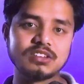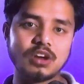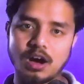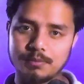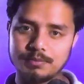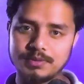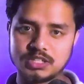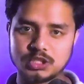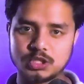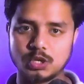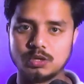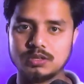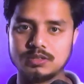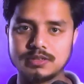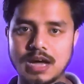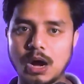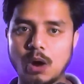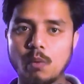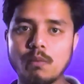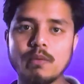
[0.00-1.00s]
objection.
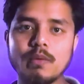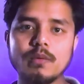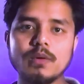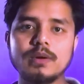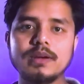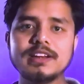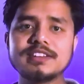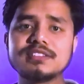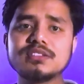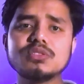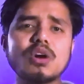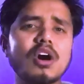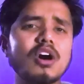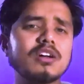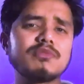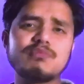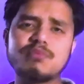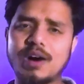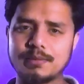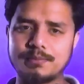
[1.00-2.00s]
Now, it's not
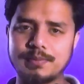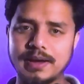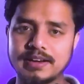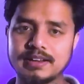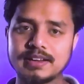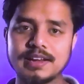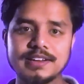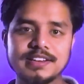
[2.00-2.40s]
perfect.